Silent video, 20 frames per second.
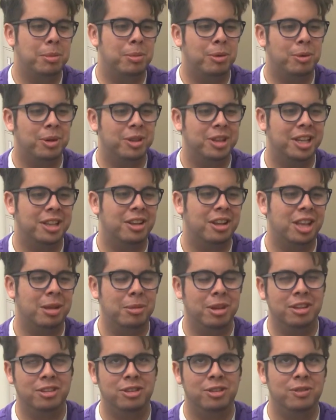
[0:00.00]
people what they thought. They
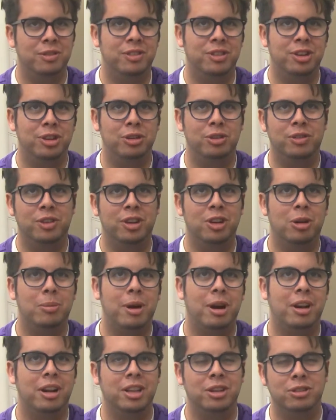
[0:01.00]
made this huge video
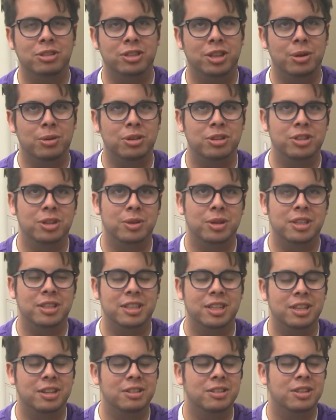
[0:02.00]
about it, and there were students
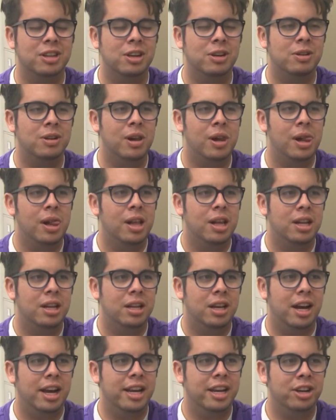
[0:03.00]
here, so
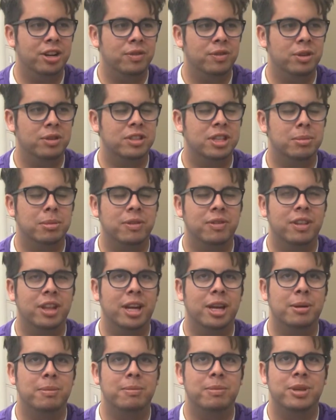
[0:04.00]
I interviewed some of
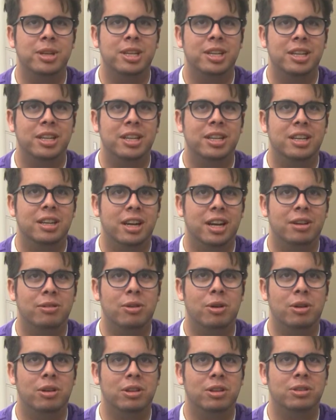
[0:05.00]
them and
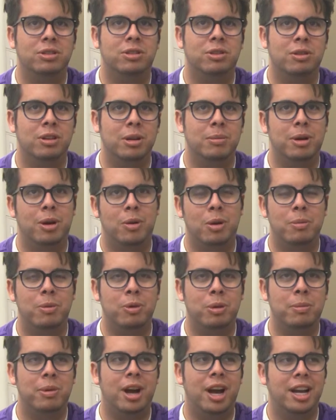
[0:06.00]
wrote a little story about what
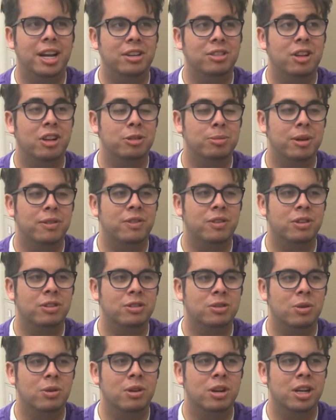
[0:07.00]
went behind it. So that was my first
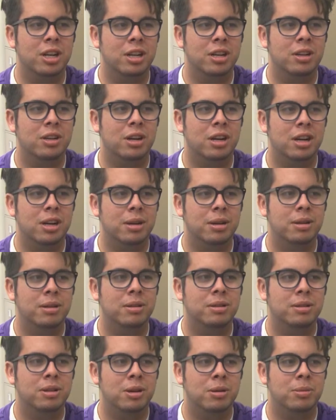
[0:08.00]
story
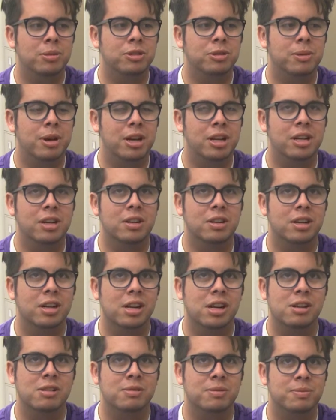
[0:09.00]
almost about a year
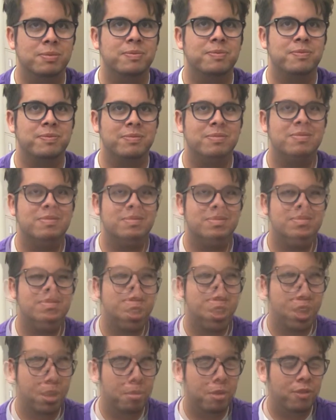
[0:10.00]
ago.
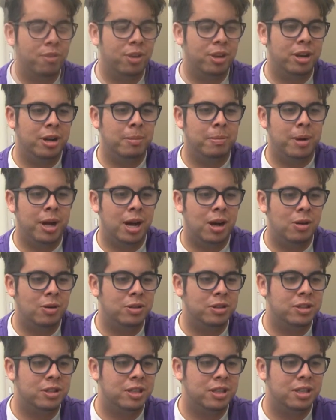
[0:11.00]
I've written
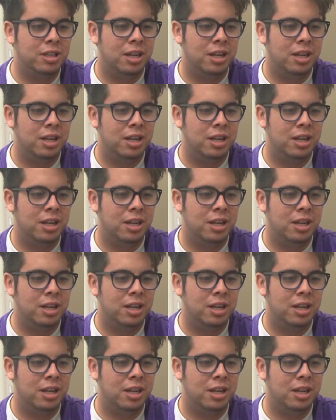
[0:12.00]
about